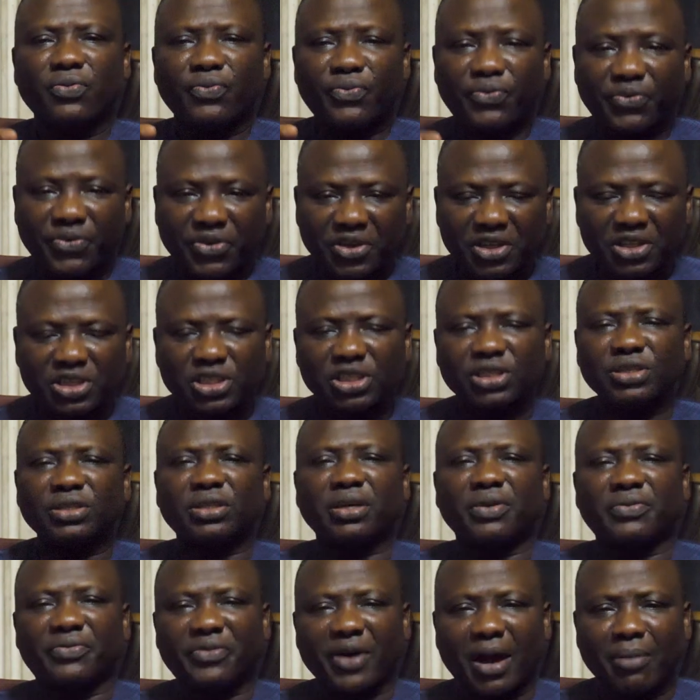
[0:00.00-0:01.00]
feeding
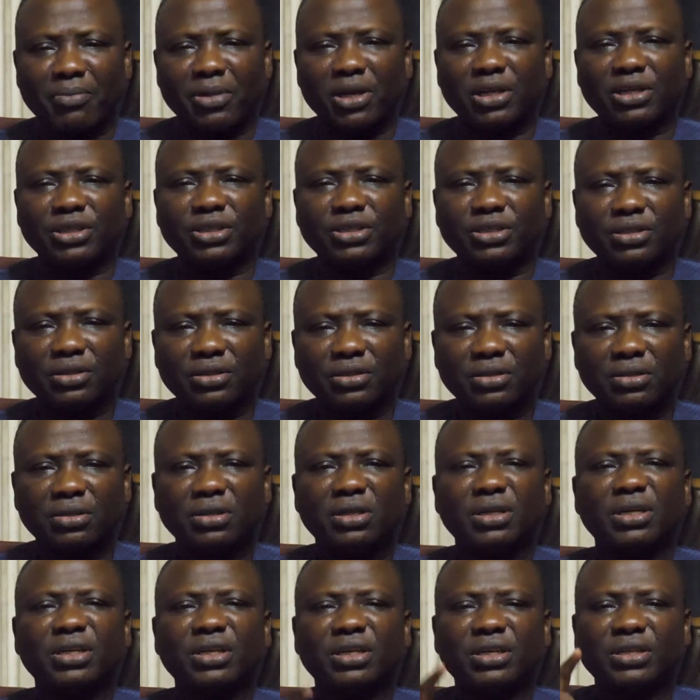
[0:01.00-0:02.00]
the family,
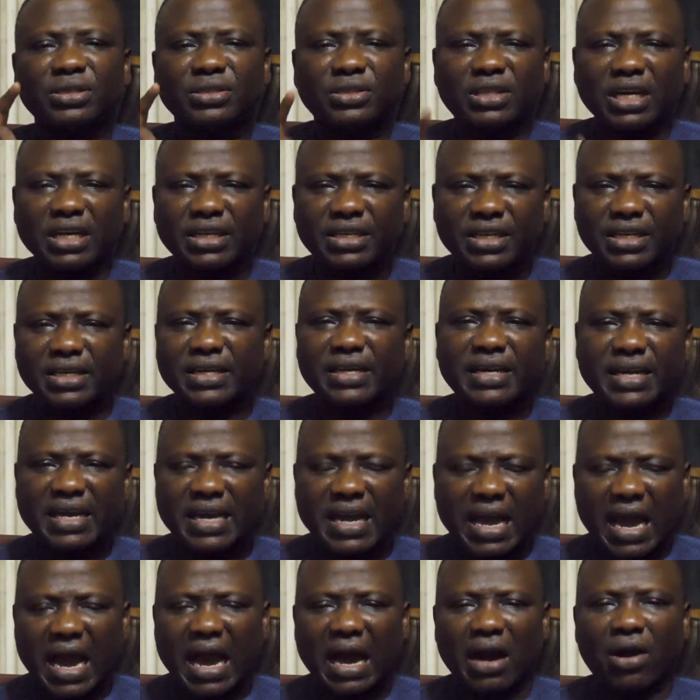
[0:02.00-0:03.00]
taking
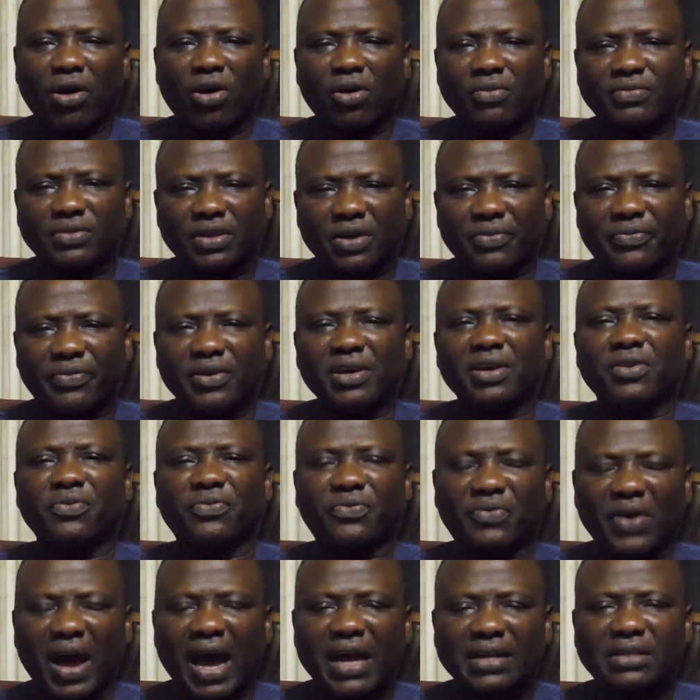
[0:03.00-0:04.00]
care of the,
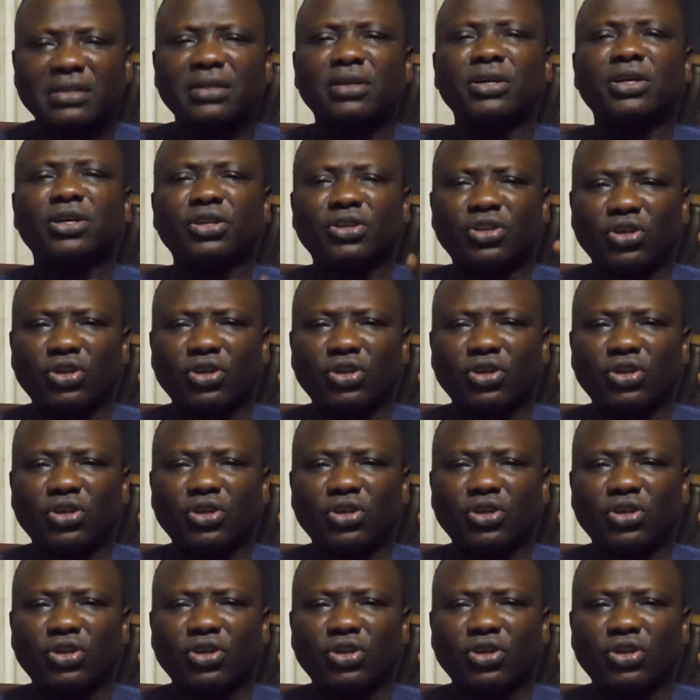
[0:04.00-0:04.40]
in fact,